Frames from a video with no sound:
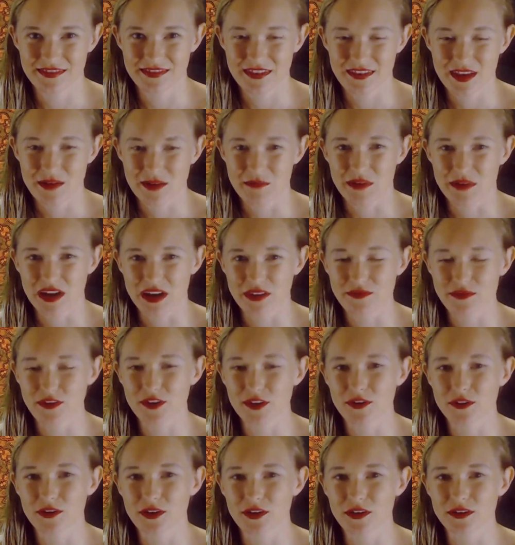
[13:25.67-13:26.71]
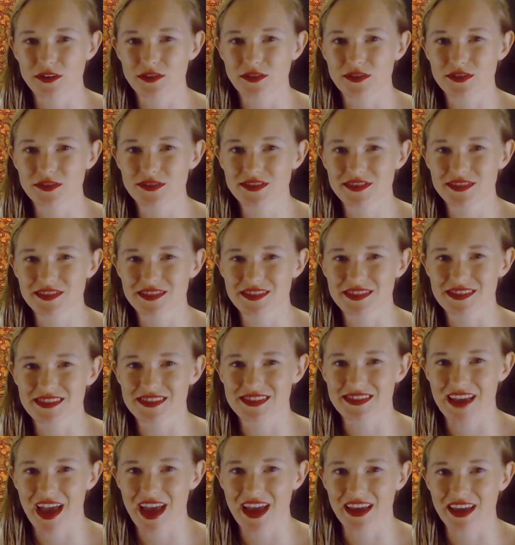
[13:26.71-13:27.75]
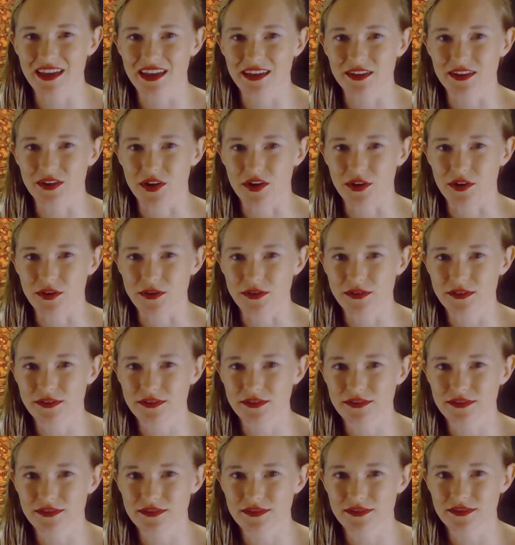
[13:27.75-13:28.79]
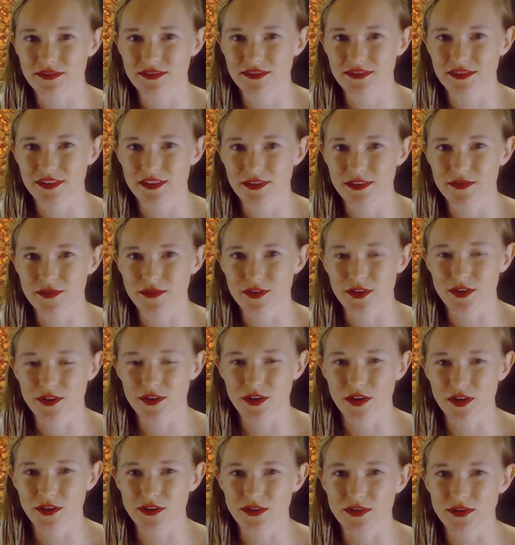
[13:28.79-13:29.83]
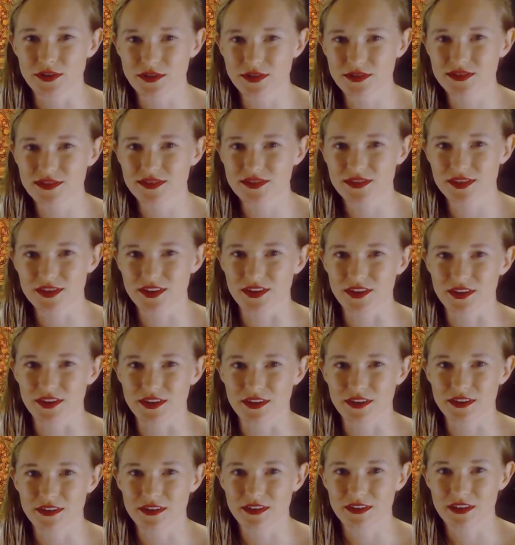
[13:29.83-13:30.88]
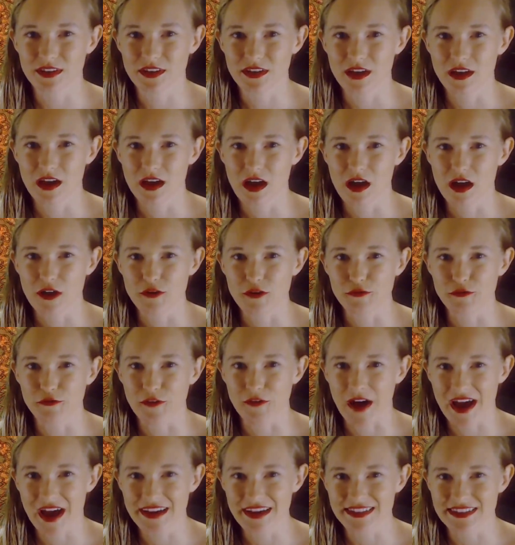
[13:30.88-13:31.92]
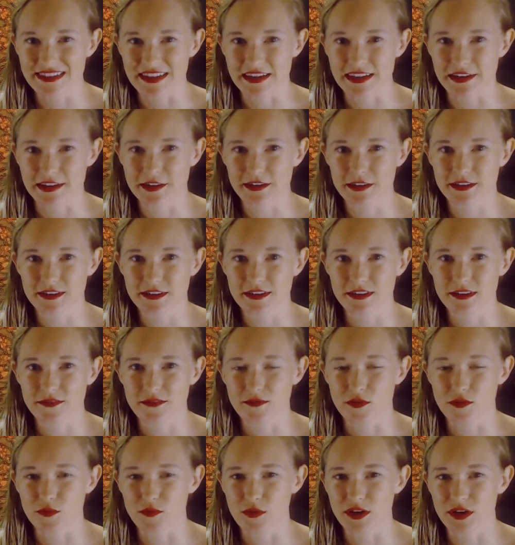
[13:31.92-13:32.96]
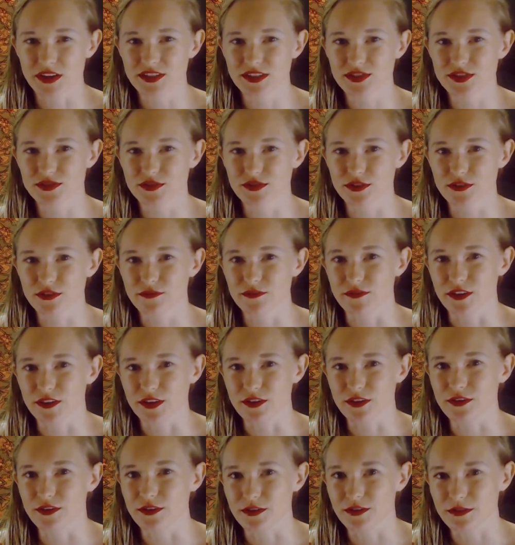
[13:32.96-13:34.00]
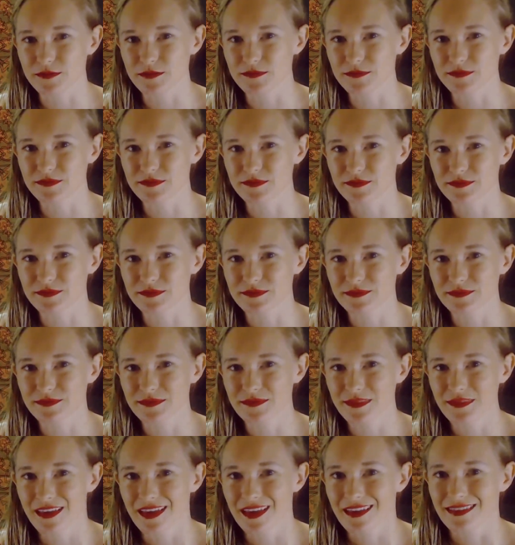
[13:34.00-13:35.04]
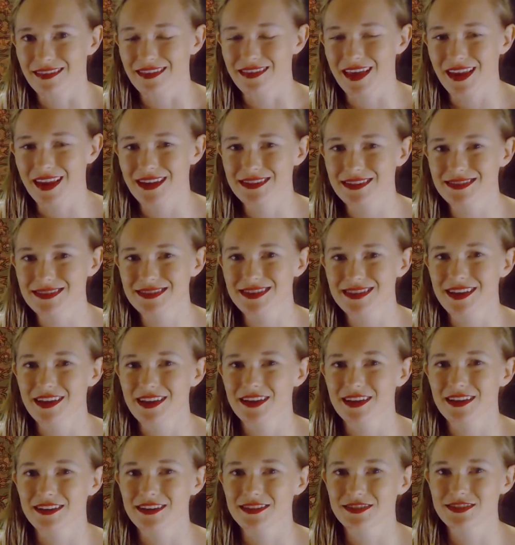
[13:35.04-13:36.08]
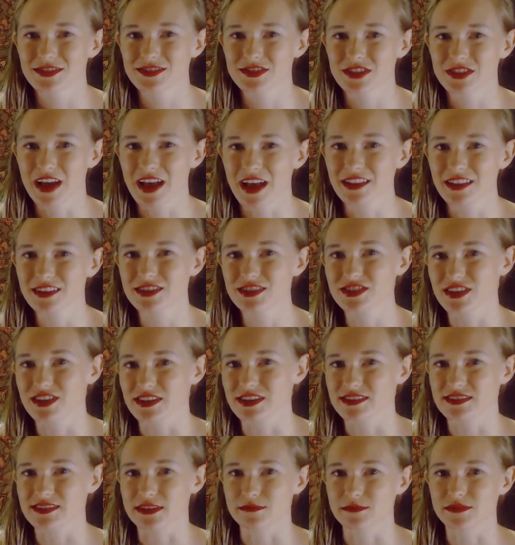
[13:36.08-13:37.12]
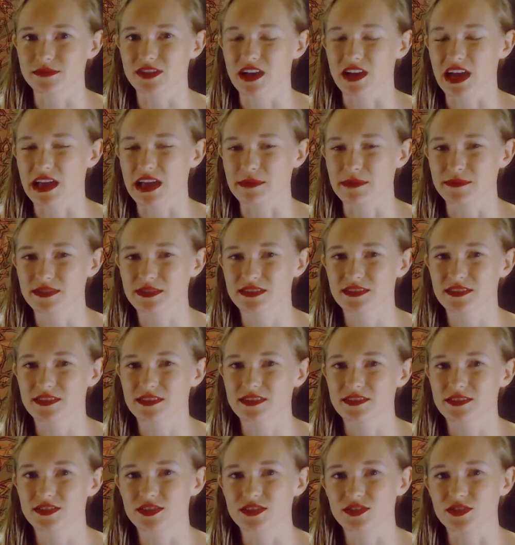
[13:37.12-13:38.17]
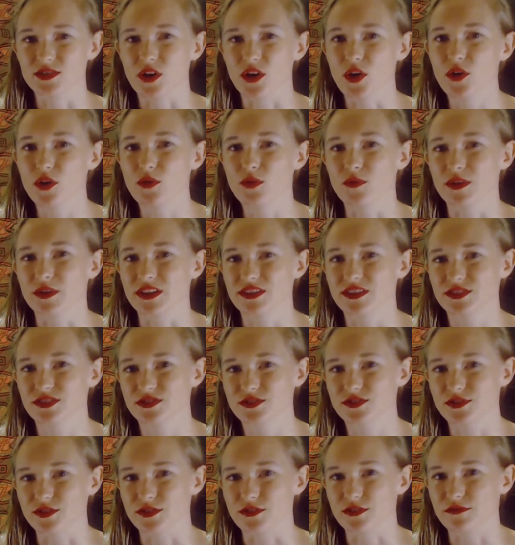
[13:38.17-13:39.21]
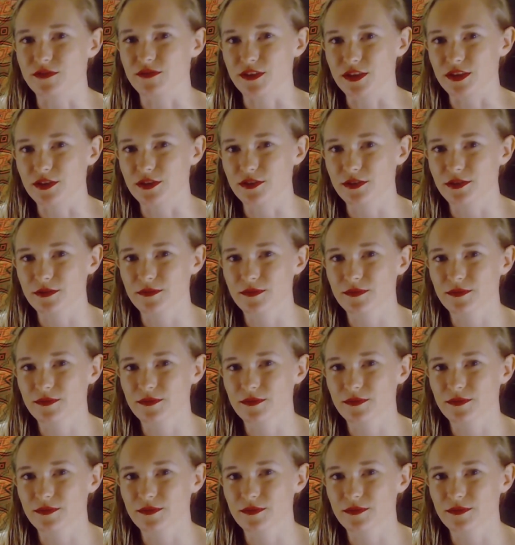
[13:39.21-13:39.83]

But if you're not used to saying no, if you're not used to fighting for what is true for you, then it's challenging sometimes to know what is true for you,